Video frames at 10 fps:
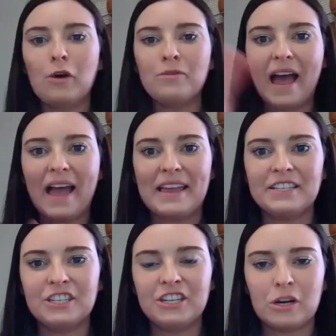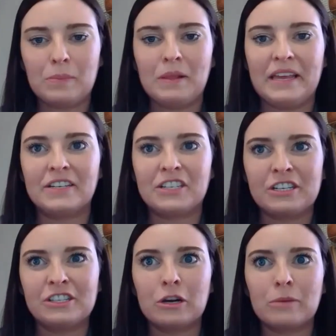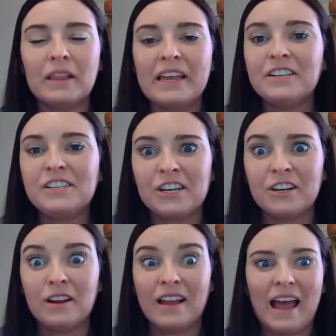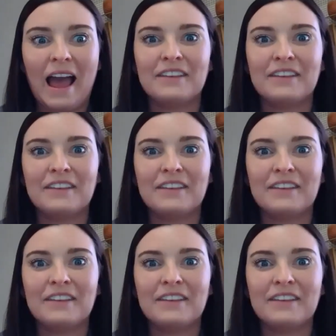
load that into your planters. Your planter mm